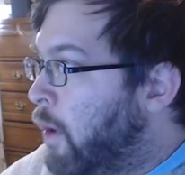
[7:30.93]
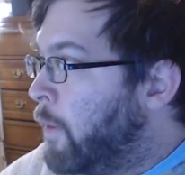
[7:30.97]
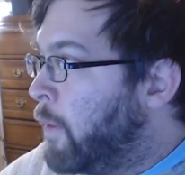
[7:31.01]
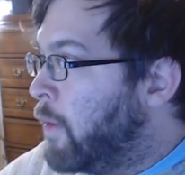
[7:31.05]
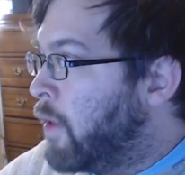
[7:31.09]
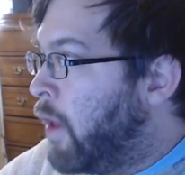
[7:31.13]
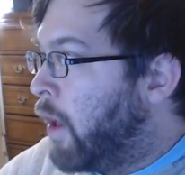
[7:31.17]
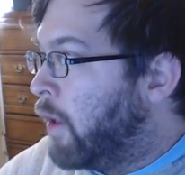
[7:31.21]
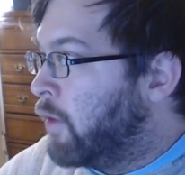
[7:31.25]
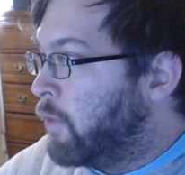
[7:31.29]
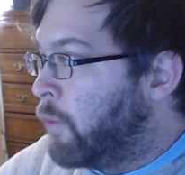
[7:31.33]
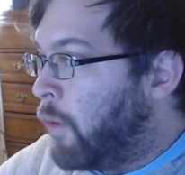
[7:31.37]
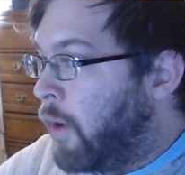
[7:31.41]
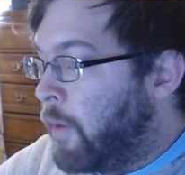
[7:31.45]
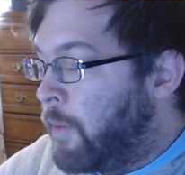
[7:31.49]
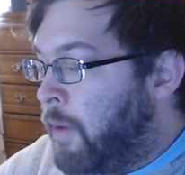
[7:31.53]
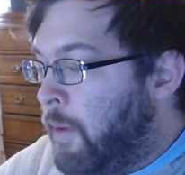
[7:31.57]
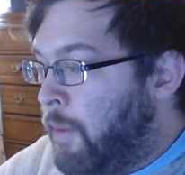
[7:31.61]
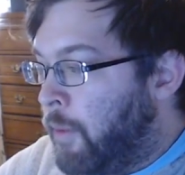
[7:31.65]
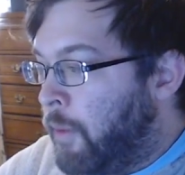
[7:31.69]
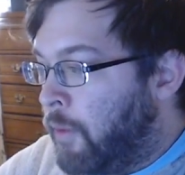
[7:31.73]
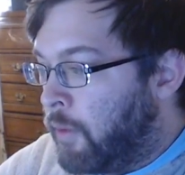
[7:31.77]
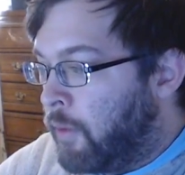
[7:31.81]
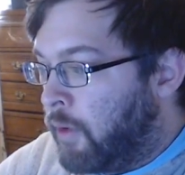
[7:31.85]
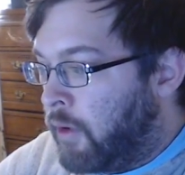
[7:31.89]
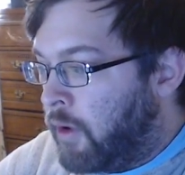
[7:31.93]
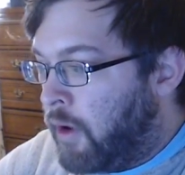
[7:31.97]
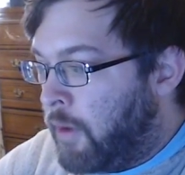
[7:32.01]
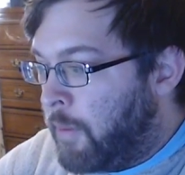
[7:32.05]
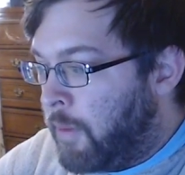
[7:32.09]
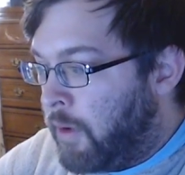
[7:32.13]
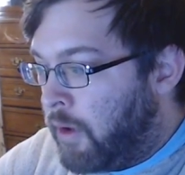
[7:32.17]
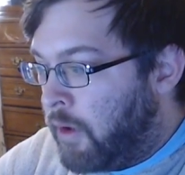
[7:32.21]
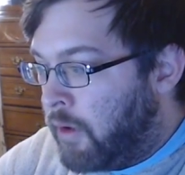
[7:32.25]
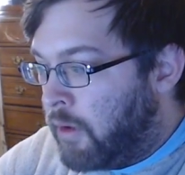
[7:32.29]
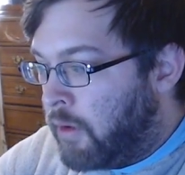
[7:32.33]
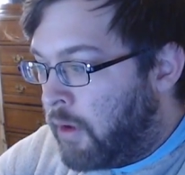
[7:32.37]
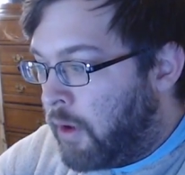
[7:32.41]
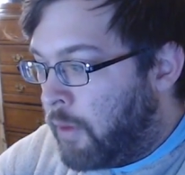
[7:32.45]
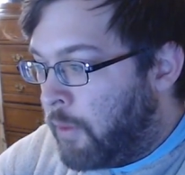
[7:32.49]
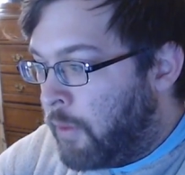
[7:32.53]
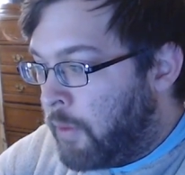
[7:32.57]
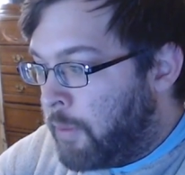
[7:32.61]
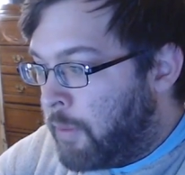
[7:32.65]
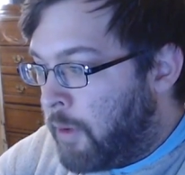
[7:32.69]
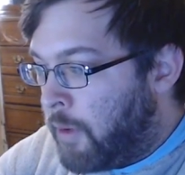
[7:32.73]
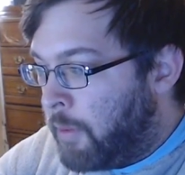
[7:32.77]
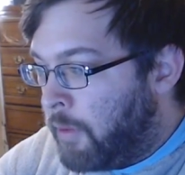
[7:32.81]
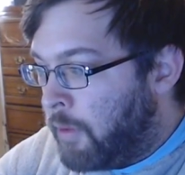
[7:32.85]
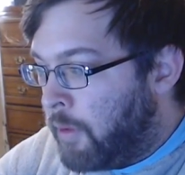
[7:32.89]
Maybe that's why people weren't coming in. I
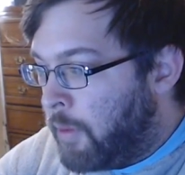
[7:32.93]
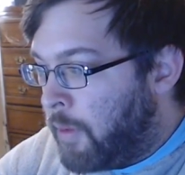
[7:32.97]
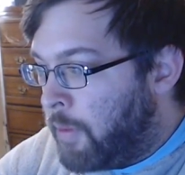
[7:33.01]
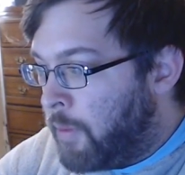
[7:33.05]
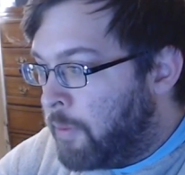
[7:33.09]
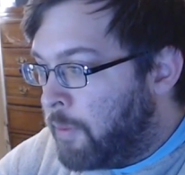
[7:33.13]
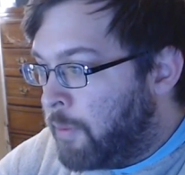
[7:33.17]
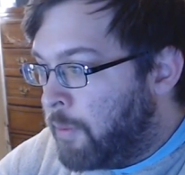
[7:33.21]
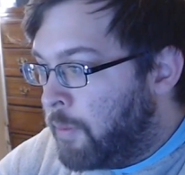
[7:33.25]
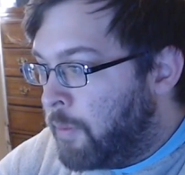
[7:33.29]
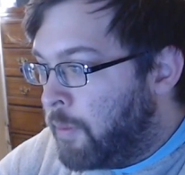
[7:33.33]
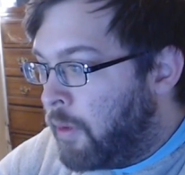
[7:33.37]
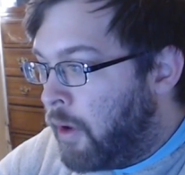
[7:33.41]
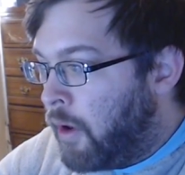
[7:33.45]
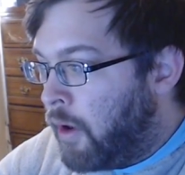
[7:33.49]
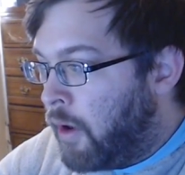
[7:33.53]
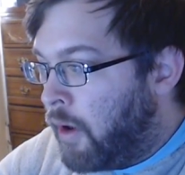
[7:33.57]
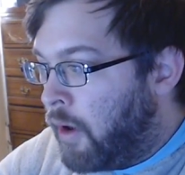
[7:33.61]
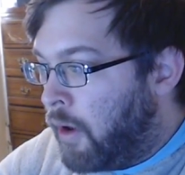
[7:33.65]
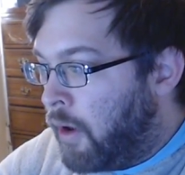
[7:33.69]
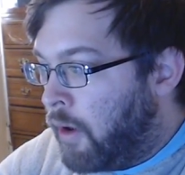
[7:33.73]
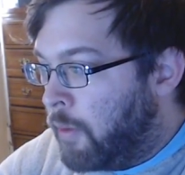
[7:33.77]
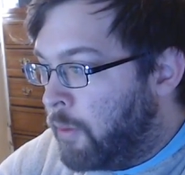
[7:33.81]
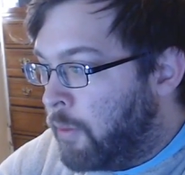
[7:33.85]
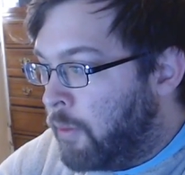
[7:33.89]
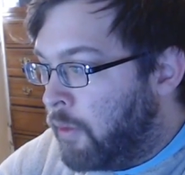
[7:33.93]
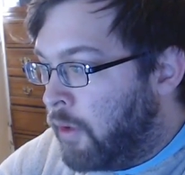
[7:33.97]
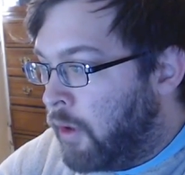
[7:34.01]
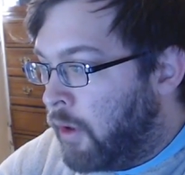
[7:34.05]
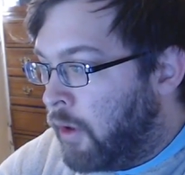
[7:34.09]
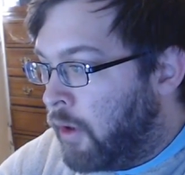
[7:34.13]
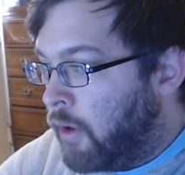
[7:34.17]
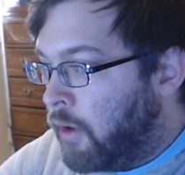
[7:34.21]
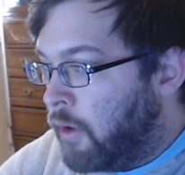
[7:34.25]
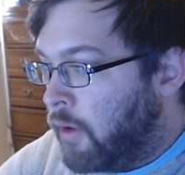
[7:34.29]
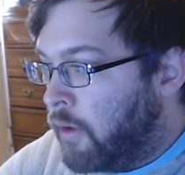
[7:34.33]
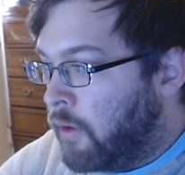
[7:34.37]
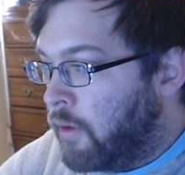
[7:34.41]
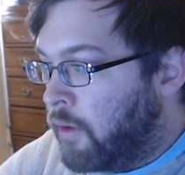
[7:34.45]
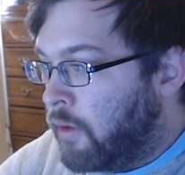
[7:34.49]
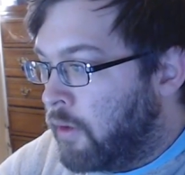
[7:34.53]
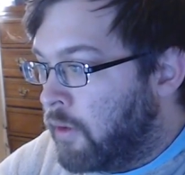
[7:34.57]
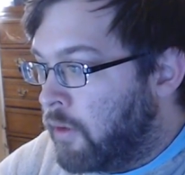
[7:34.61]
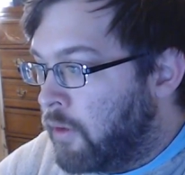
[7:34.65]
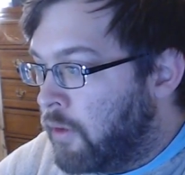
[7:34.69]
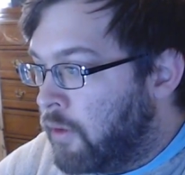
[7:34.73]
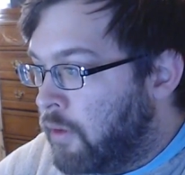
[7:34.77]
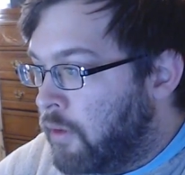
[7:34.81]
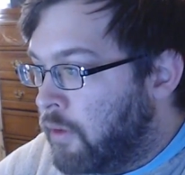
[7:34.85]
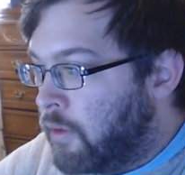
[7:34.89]
want people to be public.
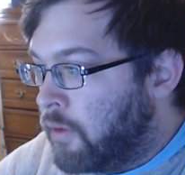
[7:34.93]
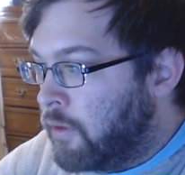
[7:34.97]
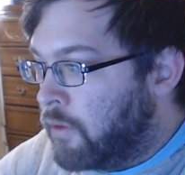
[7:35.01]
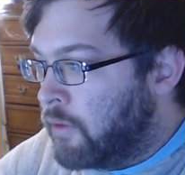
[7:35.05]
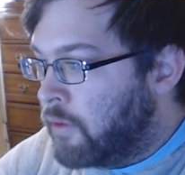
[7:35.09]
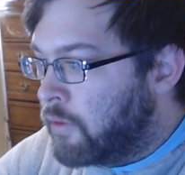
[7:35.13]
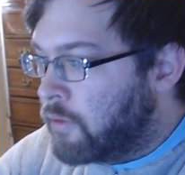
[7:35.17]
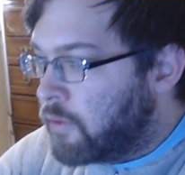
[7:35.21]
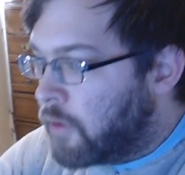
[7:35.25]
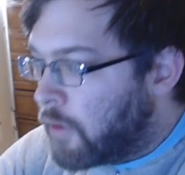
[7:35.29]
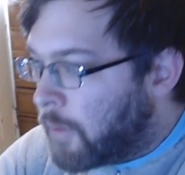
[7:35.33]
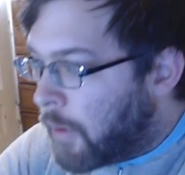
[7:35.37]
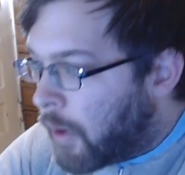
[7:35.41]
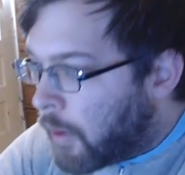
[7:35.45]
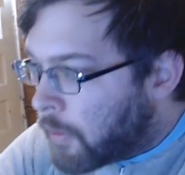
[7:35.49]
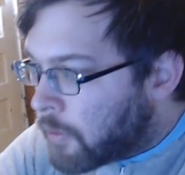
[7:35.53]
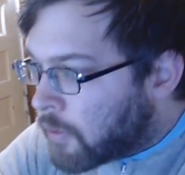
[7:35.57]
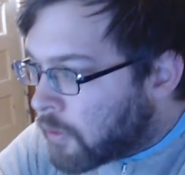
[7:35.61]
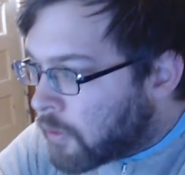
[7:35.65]
Game